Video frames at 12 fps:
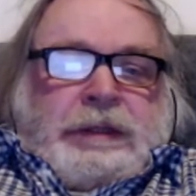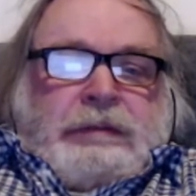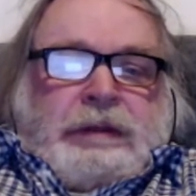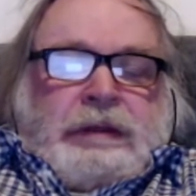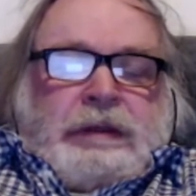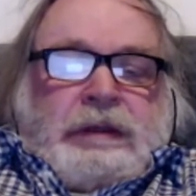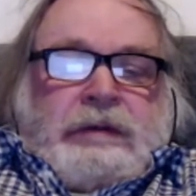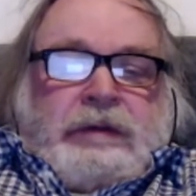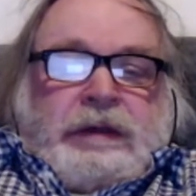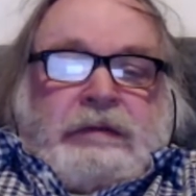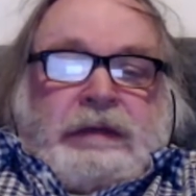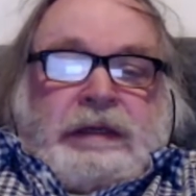
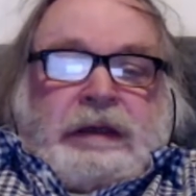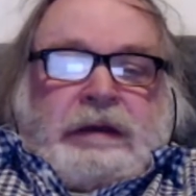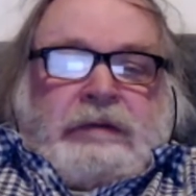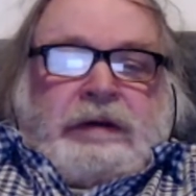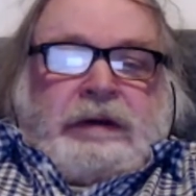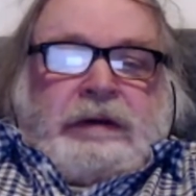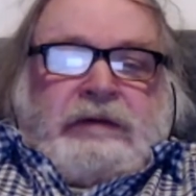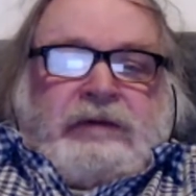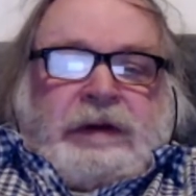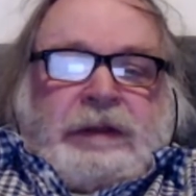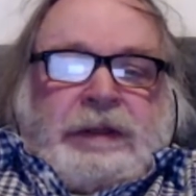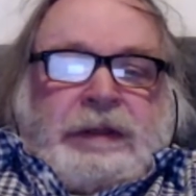similarly written in
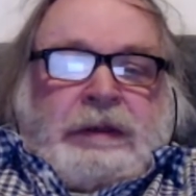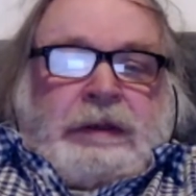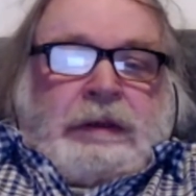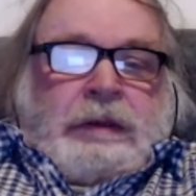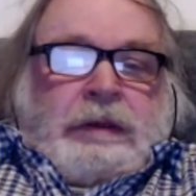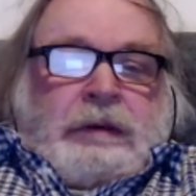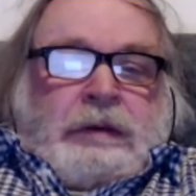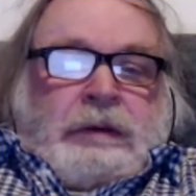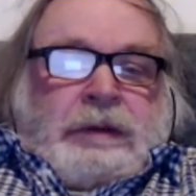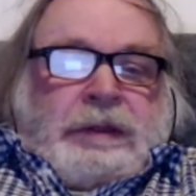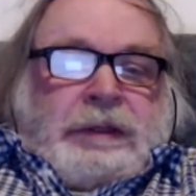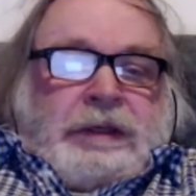hieroglyphics
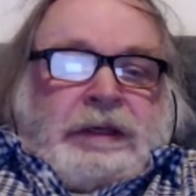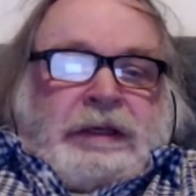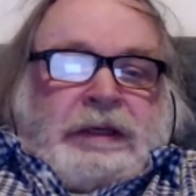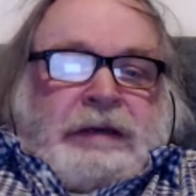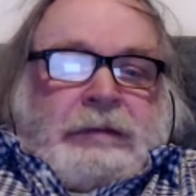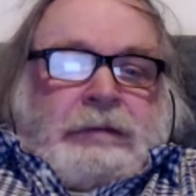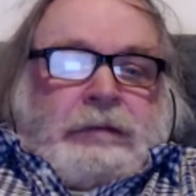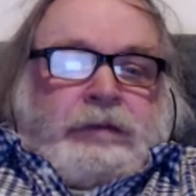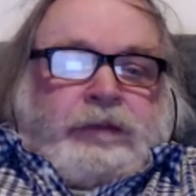on stele.